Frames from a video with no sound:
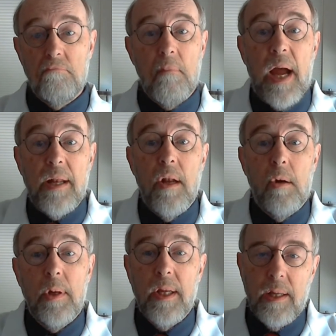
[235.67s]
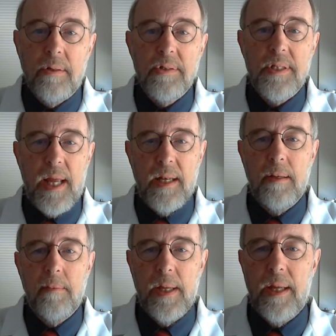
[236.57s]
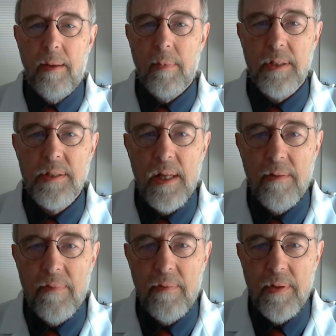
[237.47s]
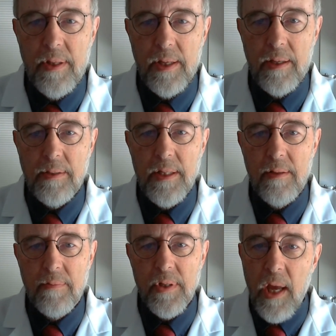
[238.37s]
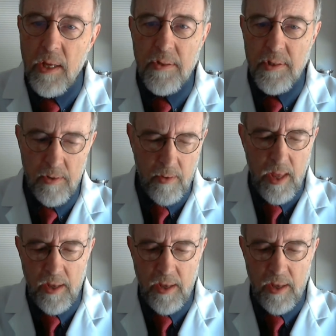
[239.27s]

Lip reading: my knowing, understanding, being able to solve everything ourselves. So,